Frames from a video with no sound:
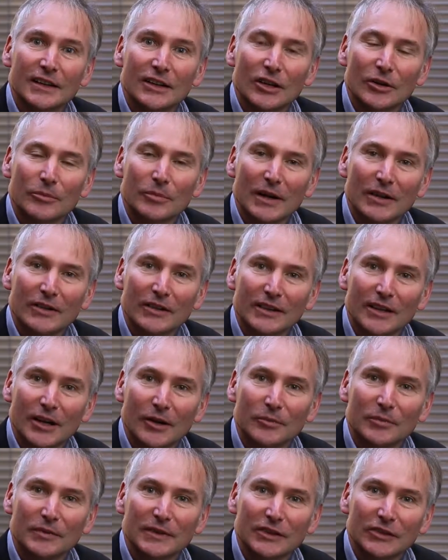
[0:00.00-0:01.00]
about the
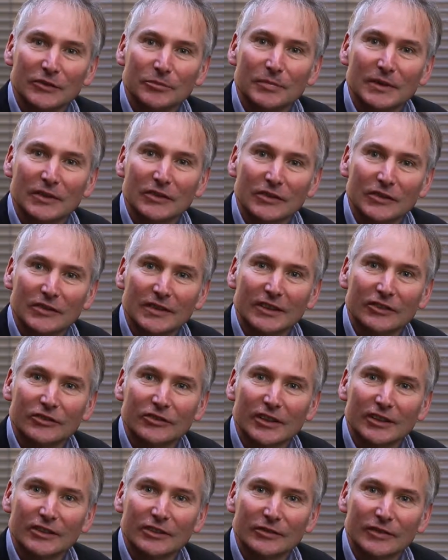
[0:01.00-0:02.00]
company's business
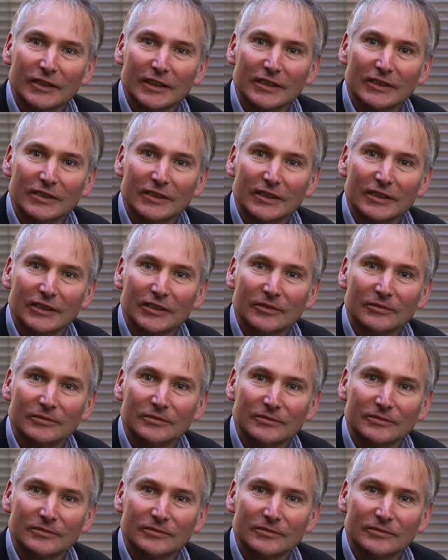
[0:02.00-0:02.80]
inkjet devices.